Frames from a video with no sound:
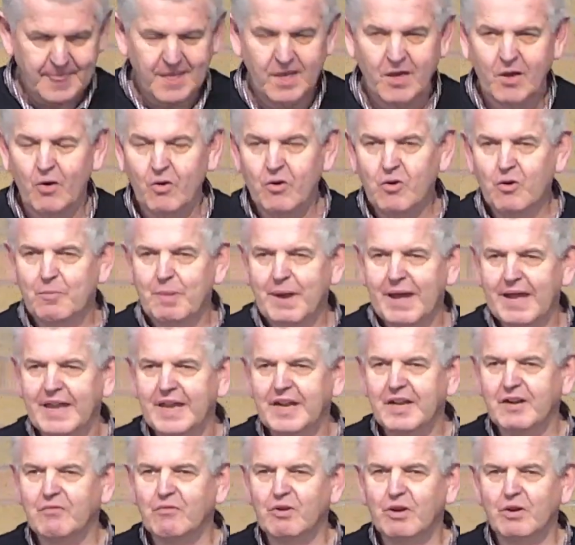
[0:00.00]
Or you're back
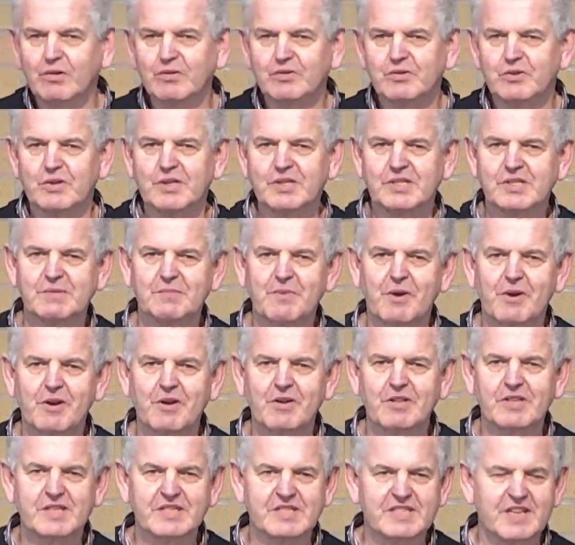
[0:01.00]
in at Rolls Royce tomorrow
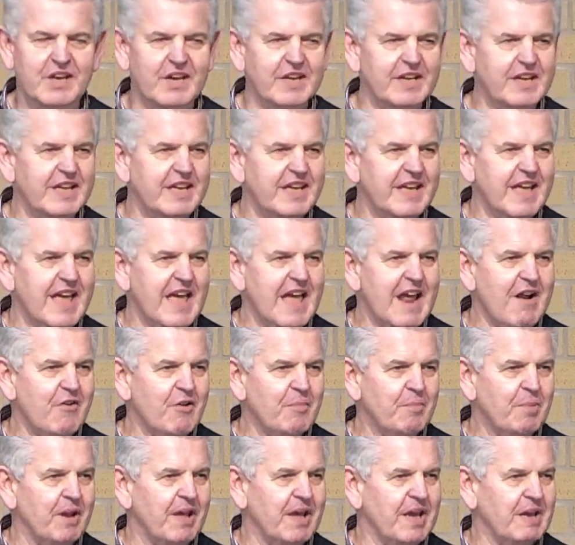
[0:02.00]
designing
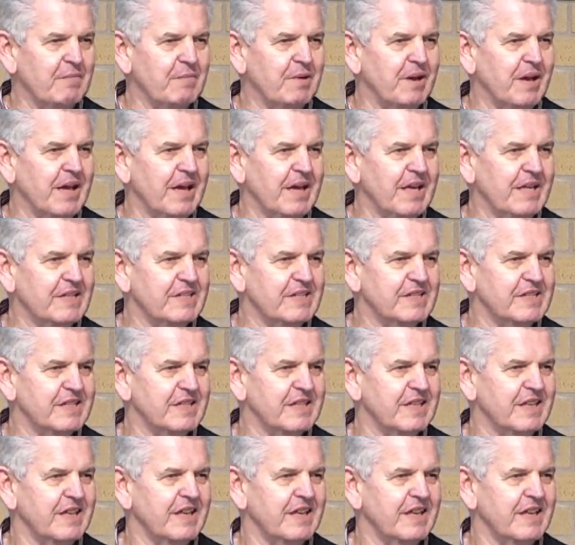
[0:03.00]
aeroplane blades,